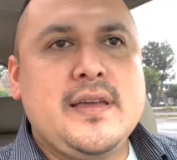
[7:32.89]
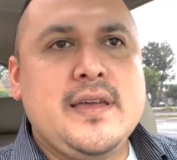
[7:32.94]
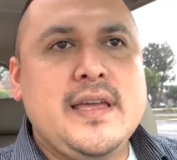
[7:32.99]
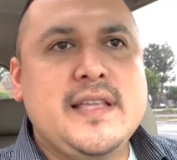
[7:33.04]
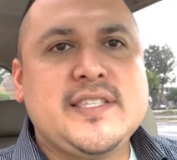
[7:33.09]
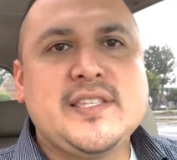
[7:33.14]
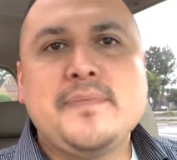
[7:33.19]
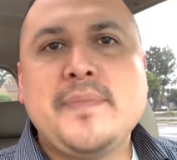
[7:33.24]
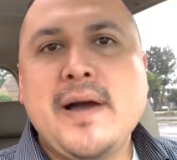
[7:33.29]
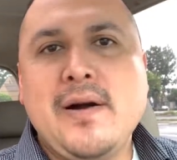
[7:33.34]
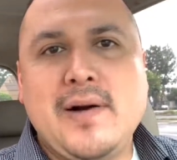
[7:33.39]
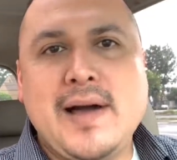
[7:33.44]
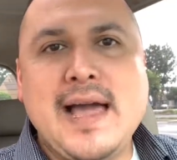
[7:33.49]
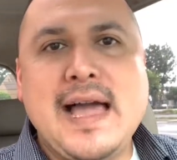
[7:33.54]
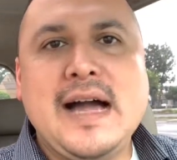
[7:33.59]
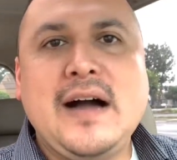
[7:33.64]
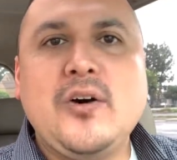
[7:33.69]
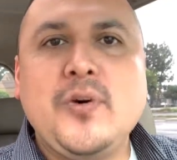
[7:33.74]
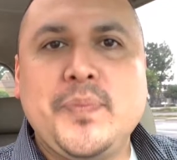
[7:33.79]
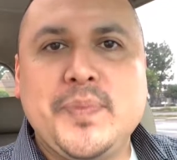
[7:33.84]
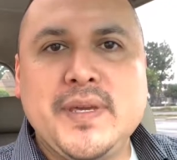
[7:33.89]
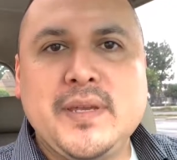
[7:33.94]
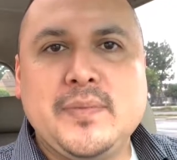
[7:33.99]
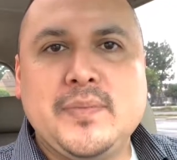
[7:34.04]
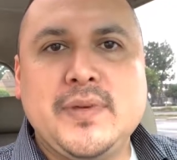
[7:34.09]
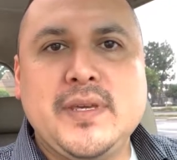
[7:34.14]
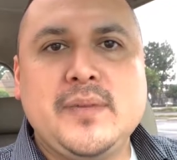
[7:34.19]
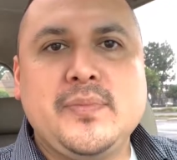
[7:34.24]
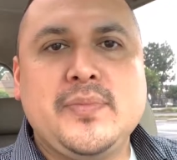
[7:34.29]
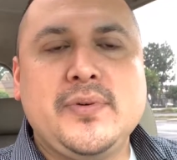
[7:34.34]
It's about helping
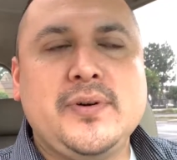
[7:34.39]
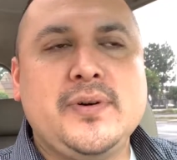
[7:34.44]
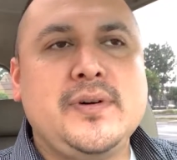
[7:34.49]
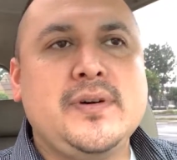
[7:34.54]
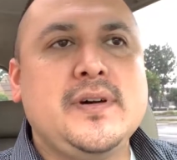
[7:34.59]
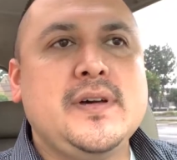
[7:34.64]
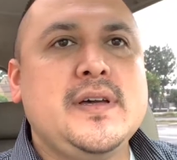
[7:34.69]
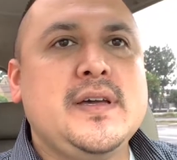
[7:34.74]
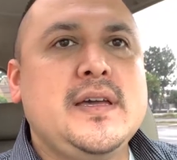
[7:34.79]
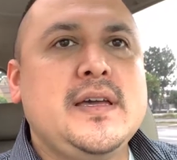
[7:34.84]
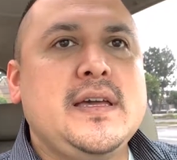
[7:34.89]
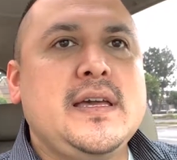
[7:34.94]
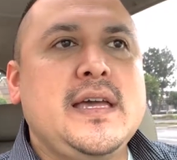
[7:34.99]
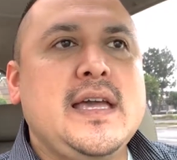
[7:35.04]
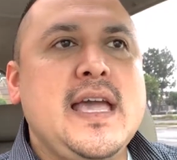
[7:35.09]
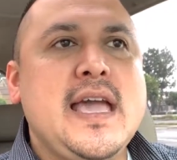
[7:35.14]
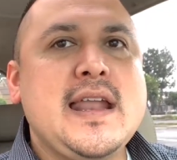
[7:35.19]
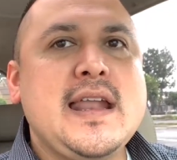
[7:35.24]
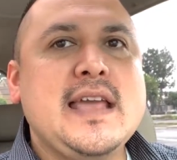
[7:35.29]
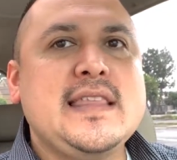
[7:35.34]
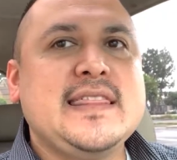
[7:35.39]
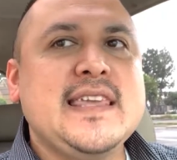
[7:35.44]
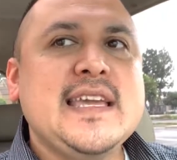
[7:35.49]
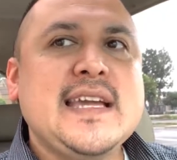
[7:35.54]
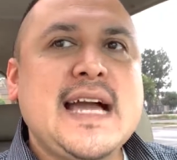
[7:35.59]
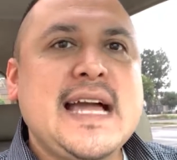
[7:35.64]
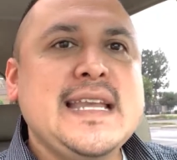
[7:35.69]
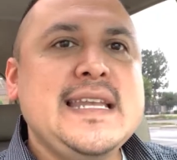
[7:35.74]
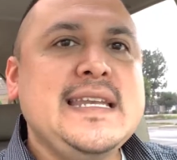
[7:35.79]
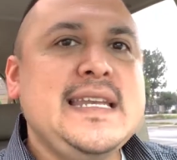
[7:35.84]
people. And I
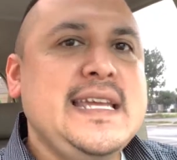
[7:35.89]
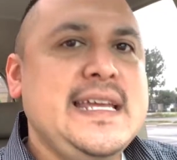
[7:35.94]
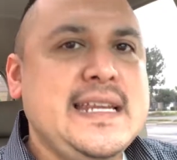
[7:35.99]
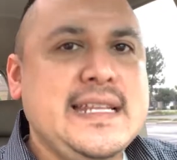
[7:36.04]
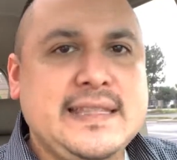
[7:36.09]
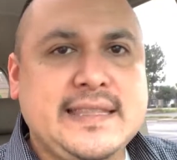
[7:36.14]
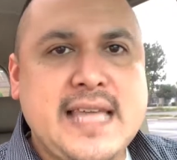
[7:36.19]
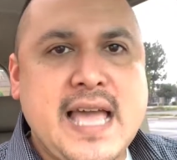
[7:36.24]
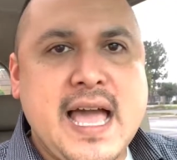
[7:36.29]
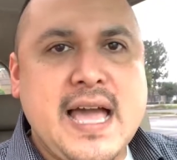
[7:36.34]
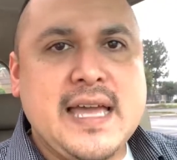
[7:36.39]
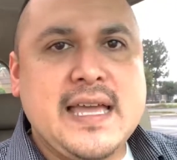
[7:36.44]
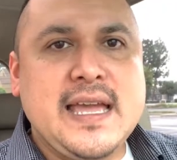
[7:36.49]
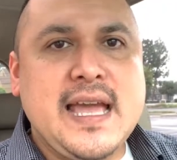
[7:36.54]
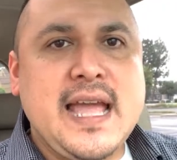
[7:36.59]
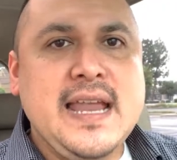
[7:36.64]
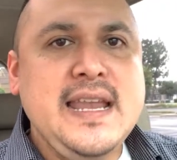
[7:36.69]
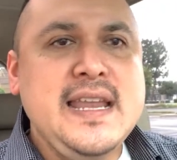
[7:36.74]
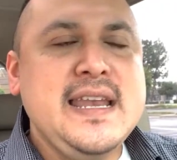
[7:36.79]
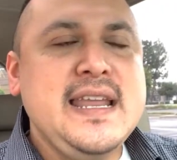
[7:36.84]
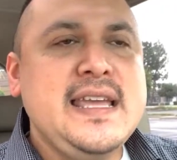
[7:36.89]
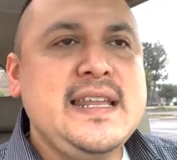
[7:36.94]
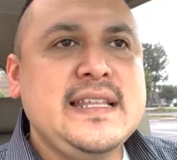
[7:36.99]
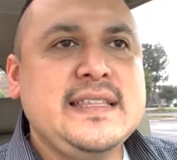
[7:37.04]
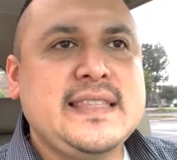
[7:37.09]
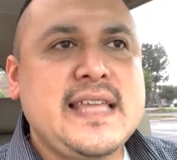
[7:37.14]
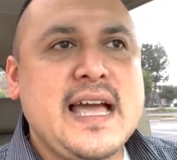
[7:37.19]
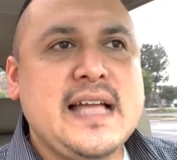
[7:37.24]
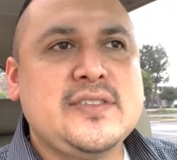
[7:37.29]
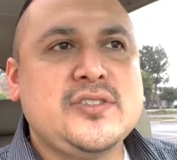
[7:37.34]
think I needed that. I
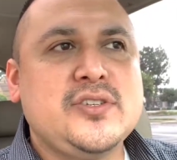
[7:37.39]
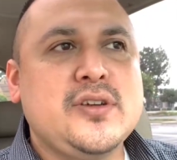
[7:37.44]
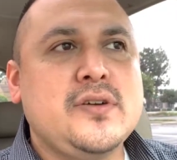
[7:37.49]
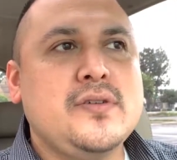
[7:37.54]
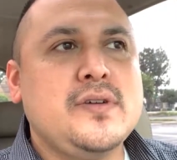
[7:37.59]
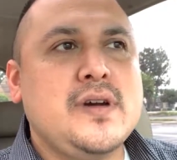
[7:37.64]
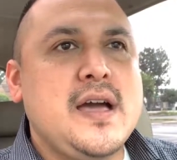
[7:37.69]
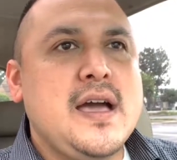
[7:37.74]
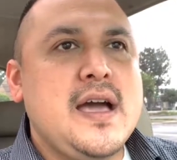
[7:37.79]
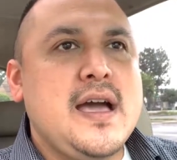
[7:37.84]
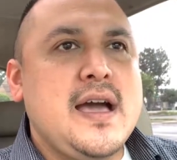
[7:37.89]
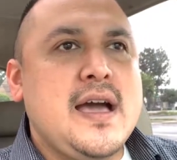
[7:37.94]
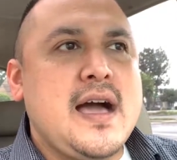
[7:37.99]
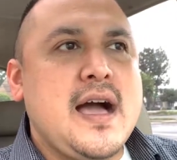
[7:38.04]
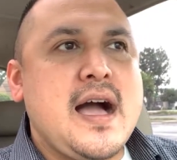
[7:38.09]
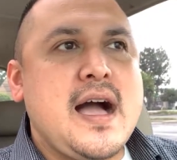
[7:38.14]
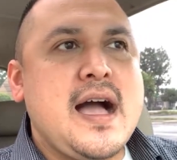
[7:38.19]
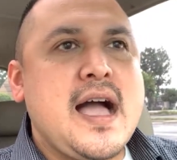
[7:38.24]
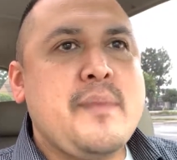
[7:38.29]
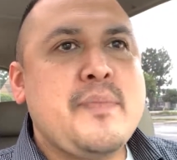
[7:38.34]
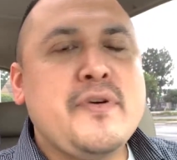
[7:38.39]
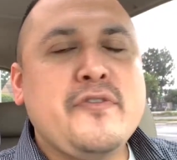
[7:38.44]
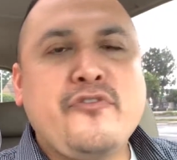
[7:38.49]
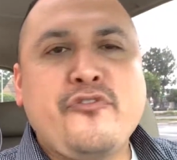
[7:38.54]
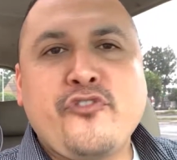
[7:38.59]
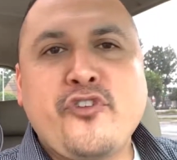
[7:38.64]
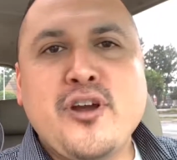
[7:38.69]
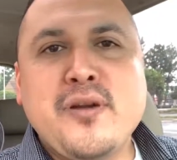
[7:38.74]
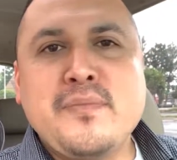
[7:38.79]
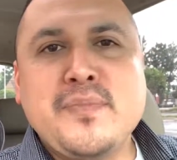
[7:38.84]
needed that. So I'm a
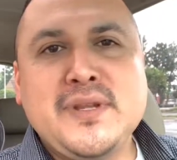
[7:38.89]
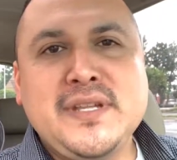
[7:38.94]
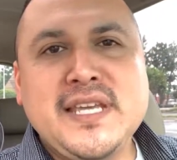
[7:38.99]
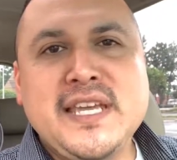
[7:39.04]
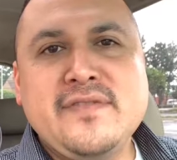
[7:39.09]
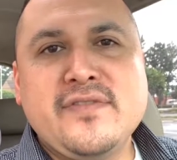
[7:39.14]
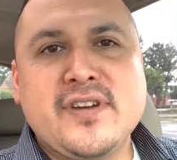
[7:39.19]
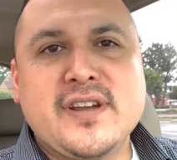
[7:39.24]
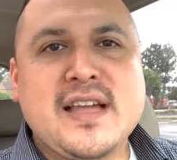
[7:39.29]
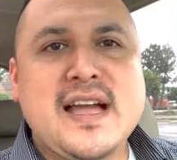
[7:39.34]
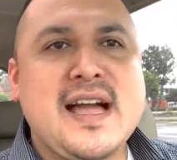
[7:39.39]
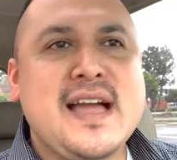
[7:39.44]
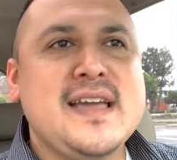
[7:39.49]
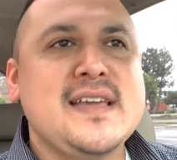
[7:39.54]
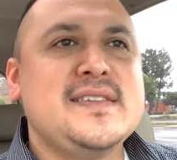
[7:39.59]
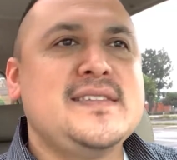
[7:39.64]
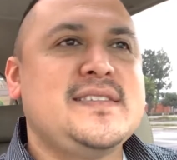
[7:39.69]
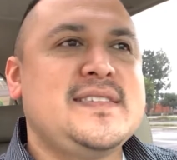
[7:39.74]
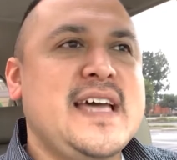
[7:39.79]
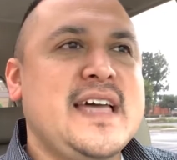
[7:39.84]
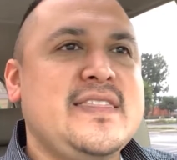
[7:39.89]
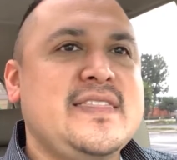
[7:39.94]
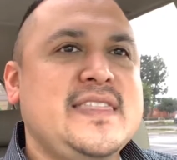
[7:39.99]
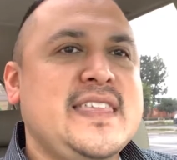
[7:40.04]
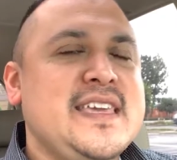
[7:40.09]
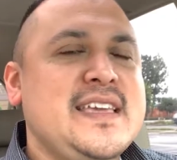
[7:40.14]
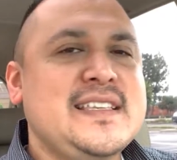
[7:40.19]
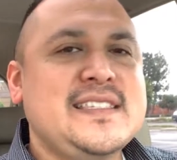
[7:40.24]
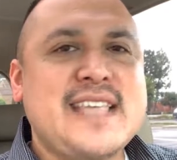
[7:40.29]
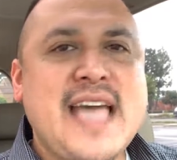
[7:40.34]
firm believer, guys, that
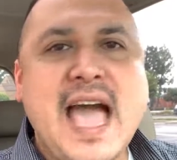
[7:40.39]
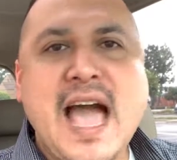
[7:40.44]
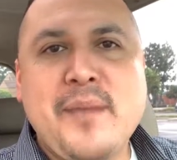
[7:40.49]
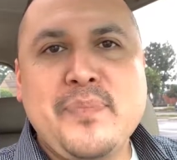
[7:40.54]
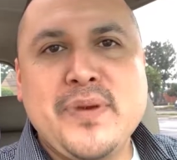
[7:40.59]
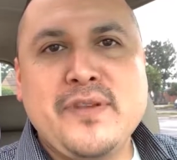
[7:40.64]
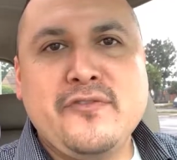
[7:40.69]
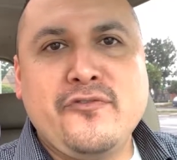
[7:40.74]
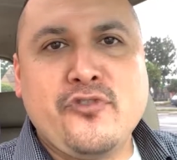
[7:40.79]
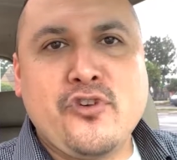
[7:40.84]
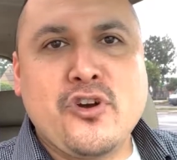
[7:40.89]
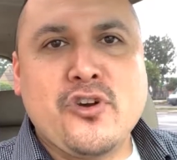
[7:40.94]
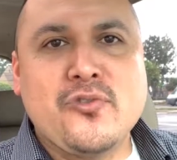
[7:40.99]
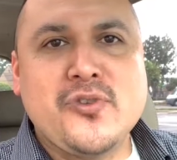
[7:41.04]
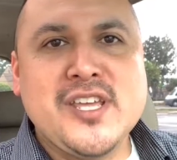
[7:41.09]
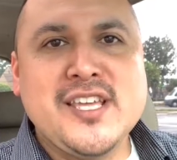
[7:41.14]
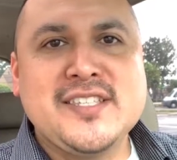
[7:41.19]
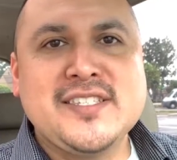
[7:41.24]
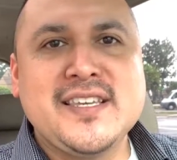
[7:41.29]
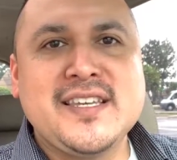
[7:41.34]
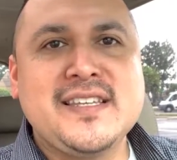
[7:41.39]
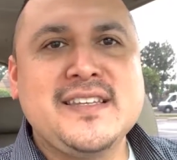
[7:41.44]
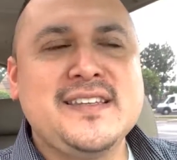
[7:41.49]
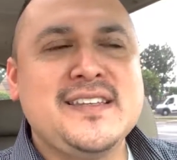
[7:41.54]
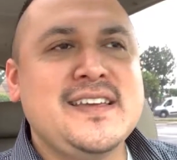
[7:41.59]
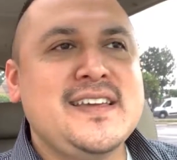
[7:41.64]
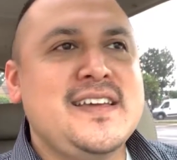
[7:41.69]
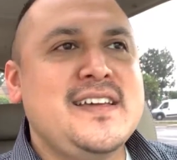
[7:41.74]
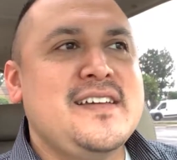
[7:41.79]
things happen for a reason.